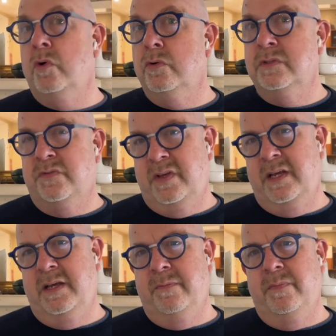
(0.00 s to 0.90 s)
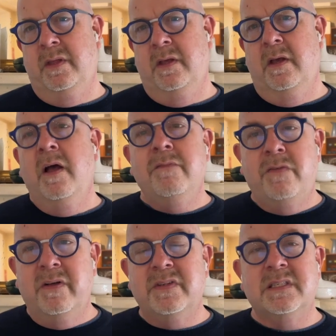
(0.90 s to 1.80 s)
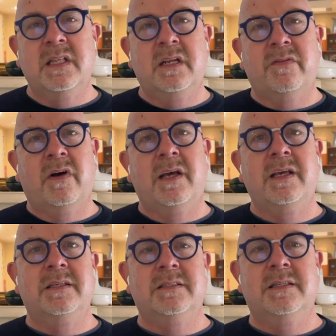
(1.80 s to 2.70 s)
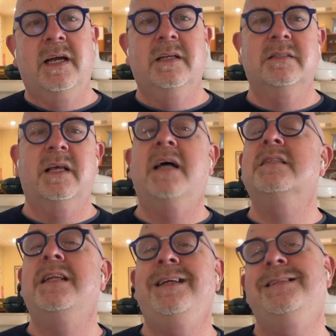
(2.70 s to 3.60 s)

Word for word: World's Fair, further solidifying his status as an